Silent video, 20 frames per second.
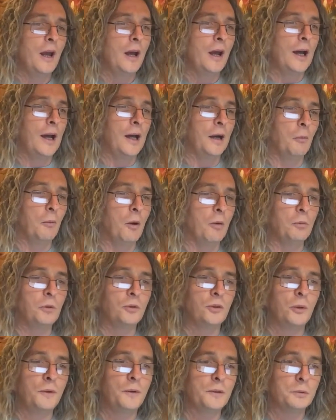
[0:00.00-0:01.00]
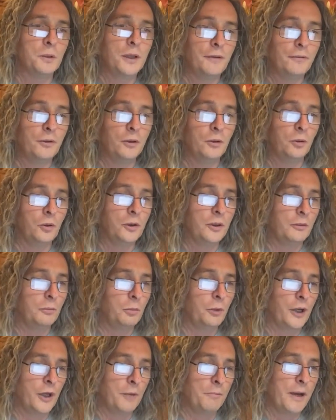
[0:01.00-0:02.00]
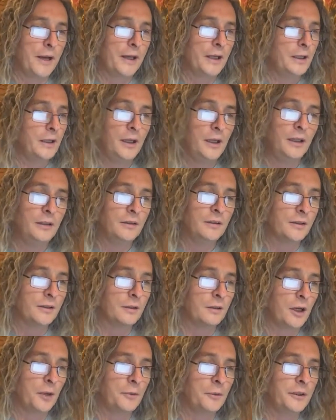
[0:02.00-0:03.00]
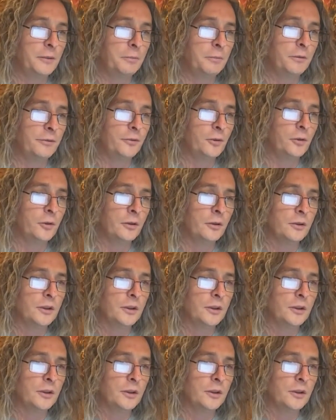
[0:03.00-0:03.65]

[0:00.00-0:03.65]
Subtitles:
What we'll do is we'll have a look, we'll go back a year just like we did before.